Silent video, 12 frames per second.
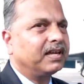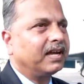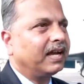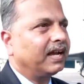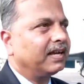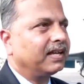
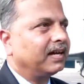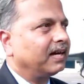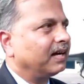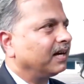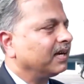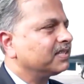and
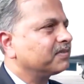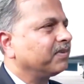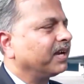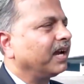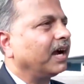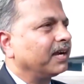it's
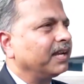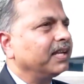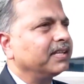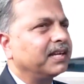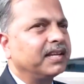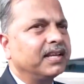very
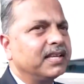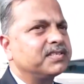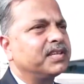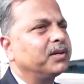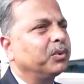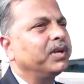heartening that in less
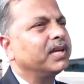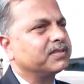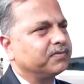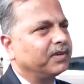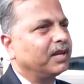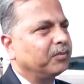than two
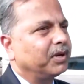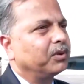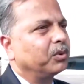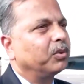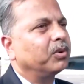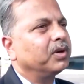years we're able
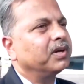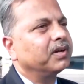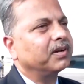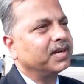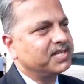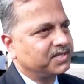to
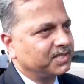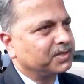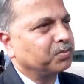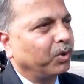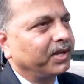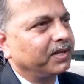reach this
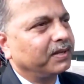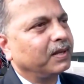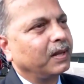point.